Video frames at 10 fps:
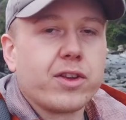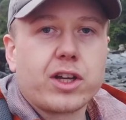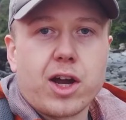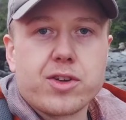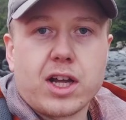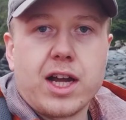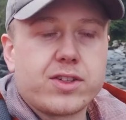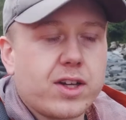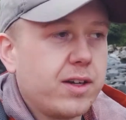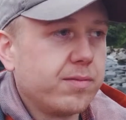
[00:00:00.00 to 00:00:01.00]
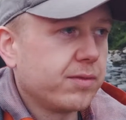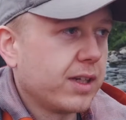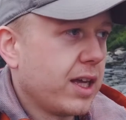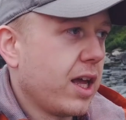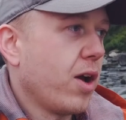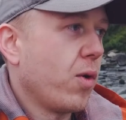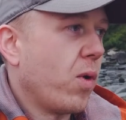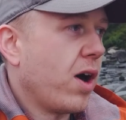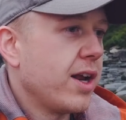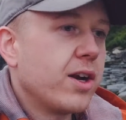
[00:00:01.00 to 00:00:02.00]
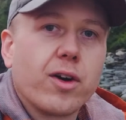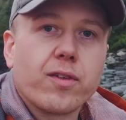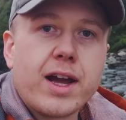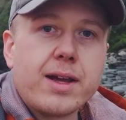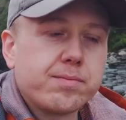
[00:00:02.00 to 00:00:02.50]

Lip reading: on the coastline, so why not, right?